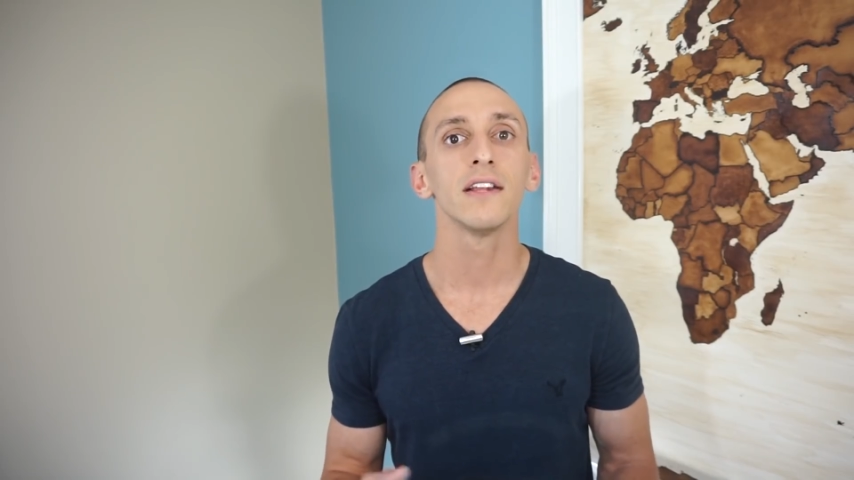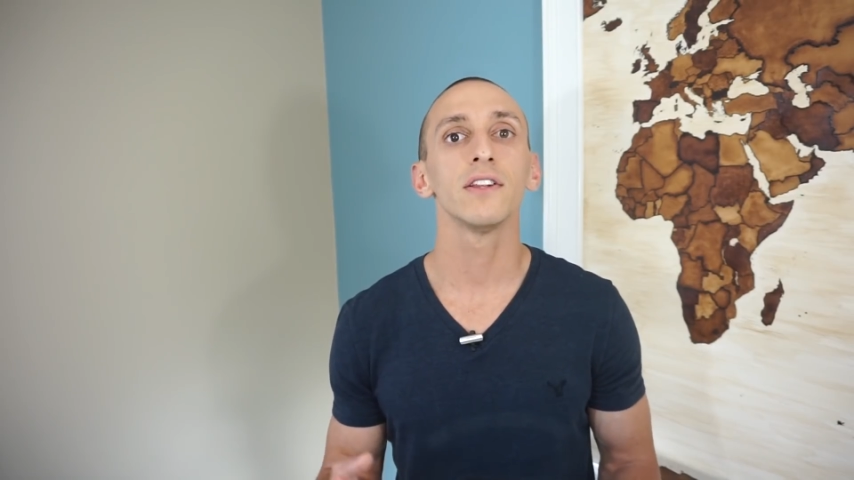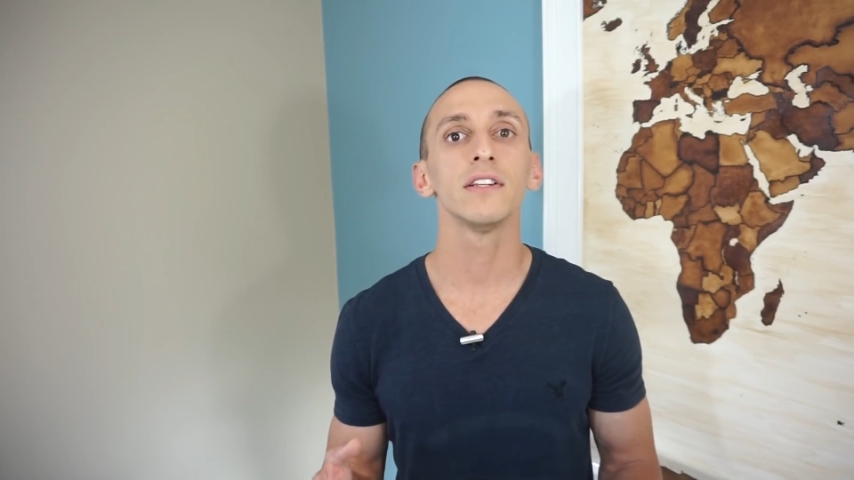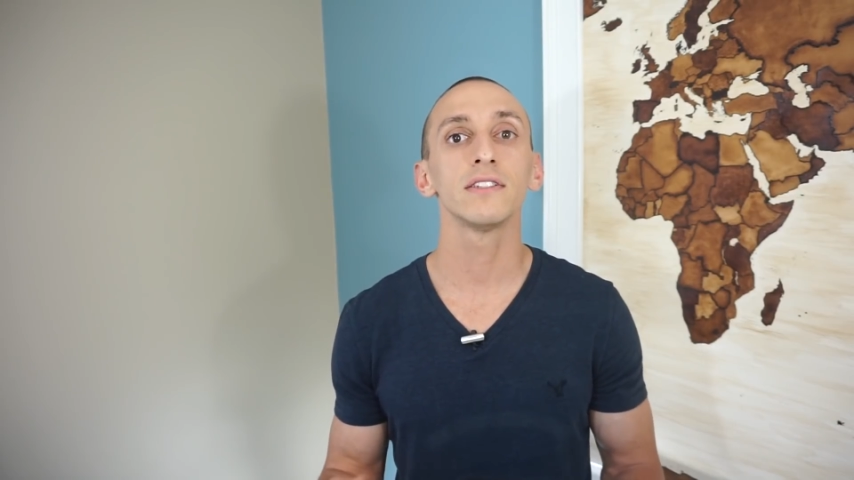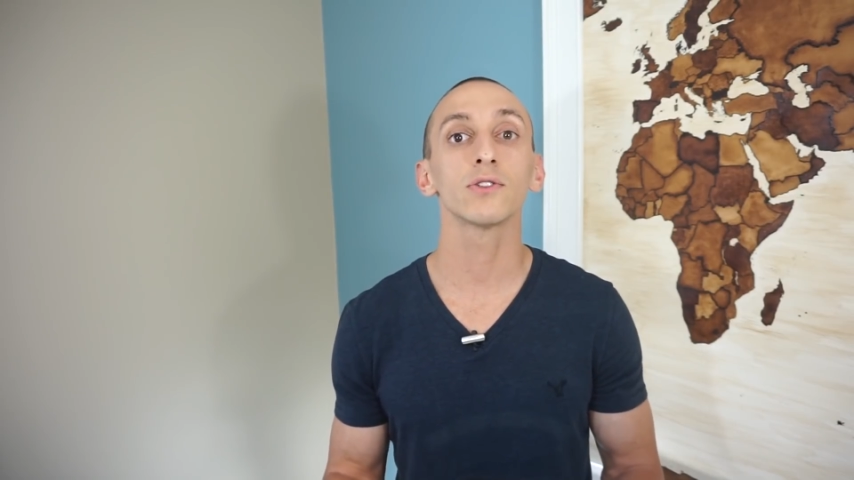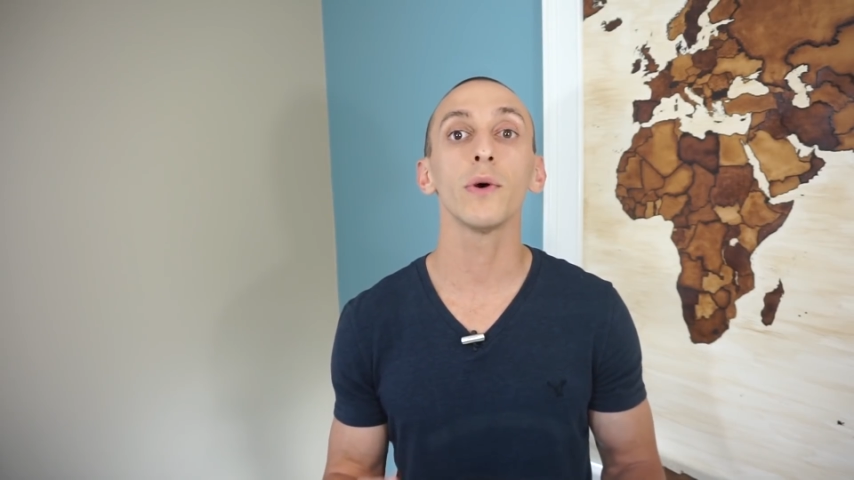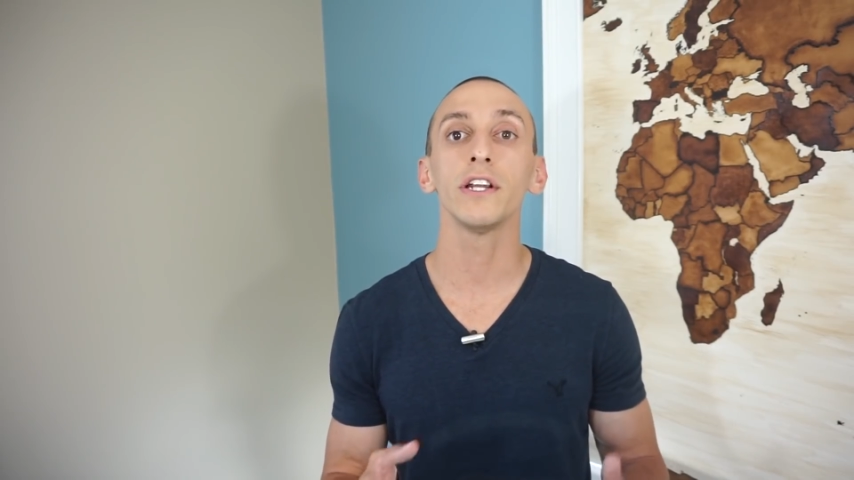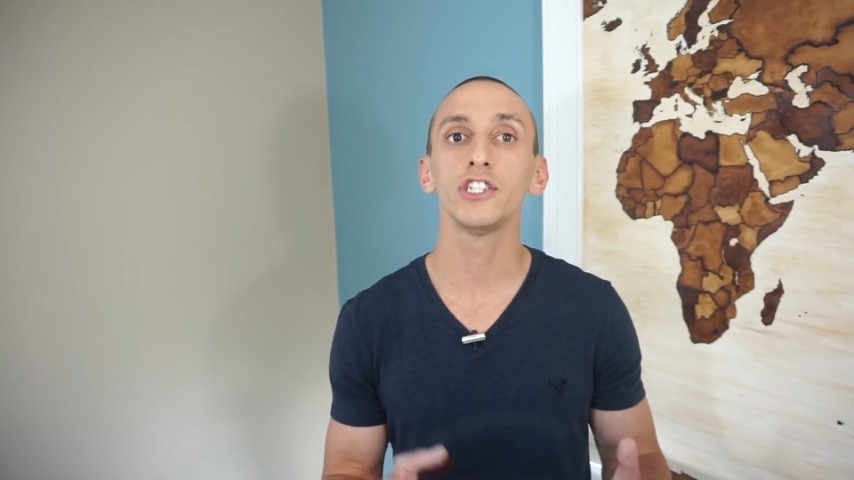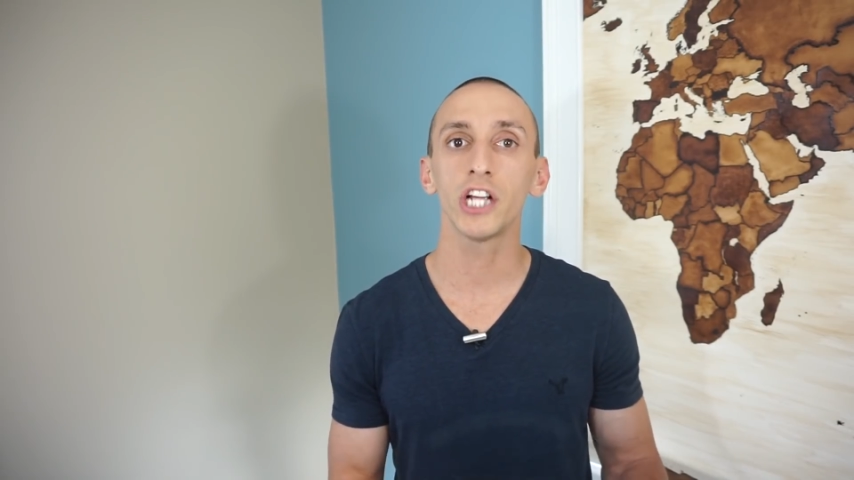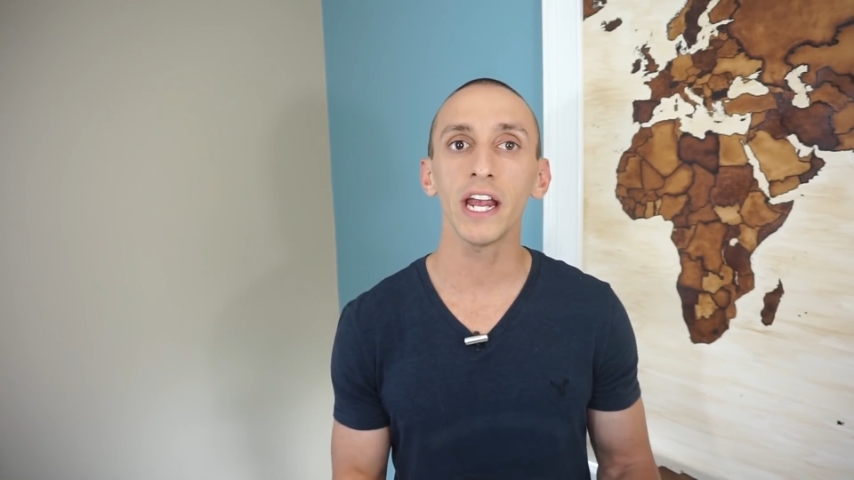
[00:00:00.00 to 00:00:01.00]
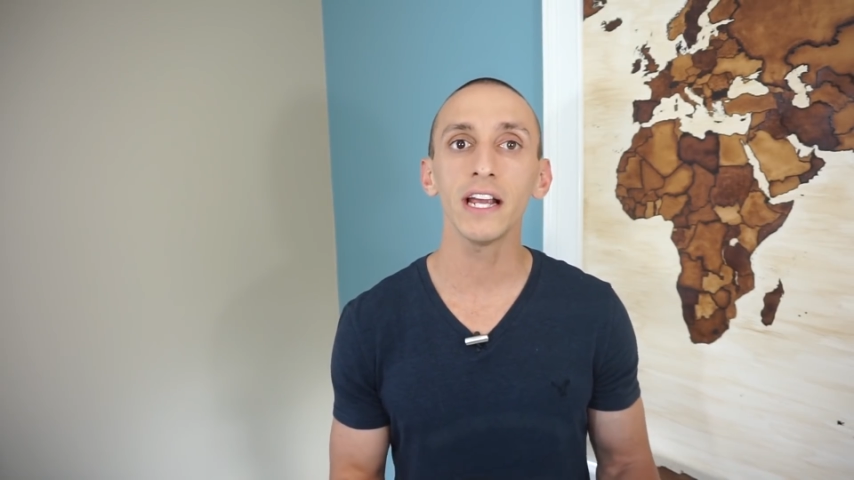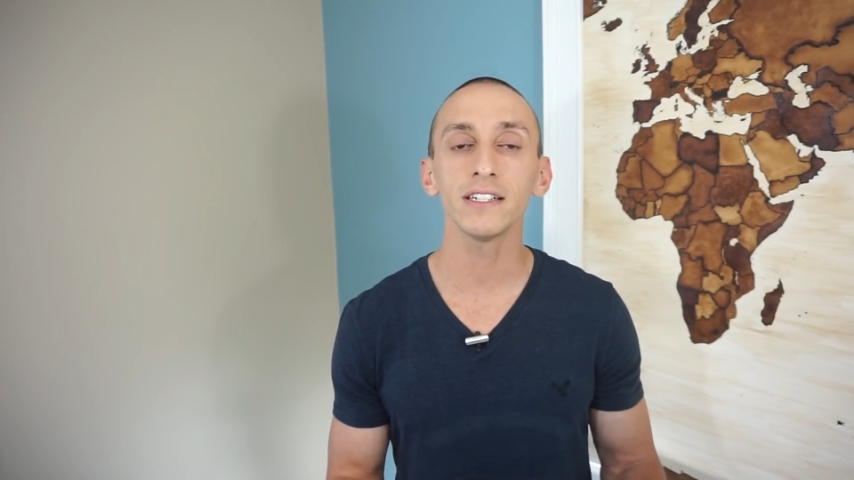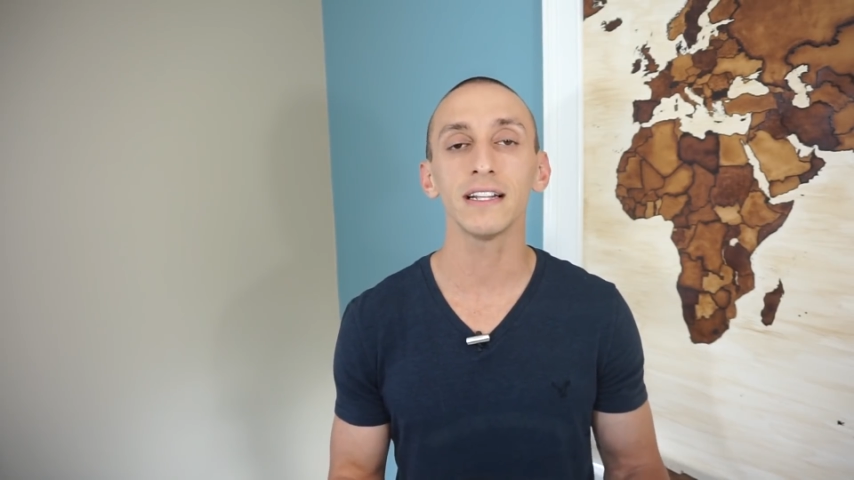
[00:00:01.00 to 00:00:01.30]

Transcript: then this is going to change